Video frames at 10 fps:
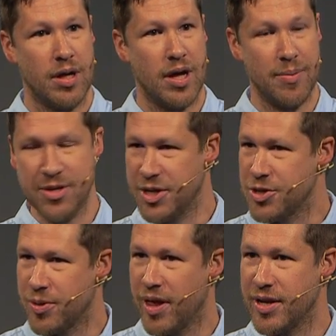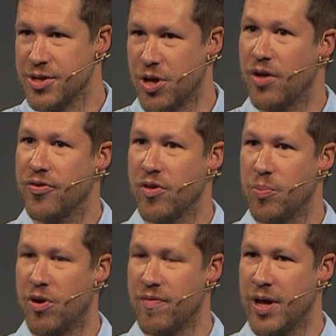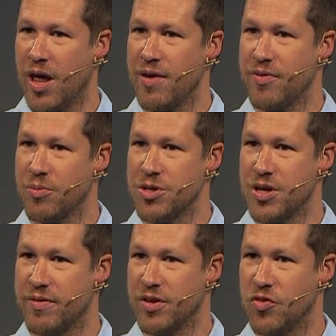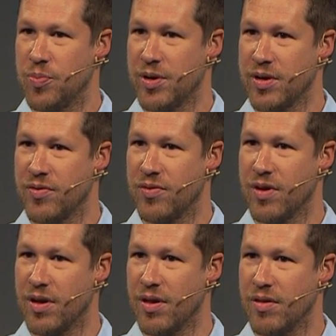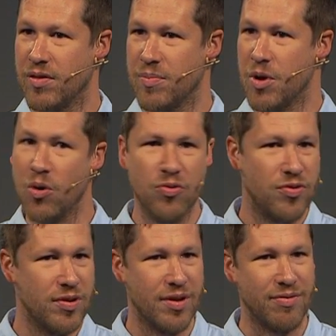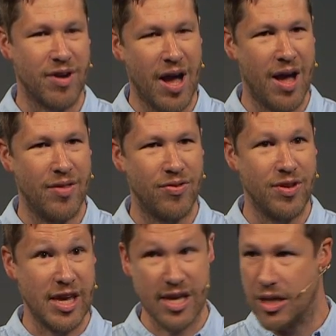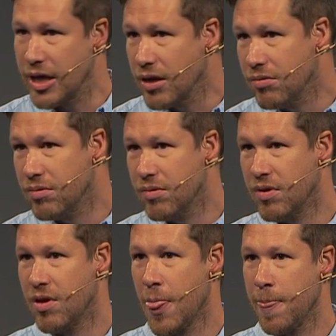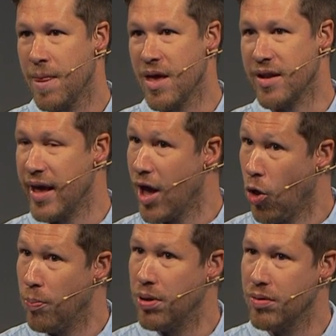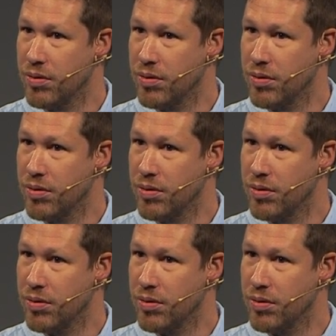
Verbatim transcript: Uh, but sexuality is also the part of my life in which I've experienced uh, the most of God's healing and help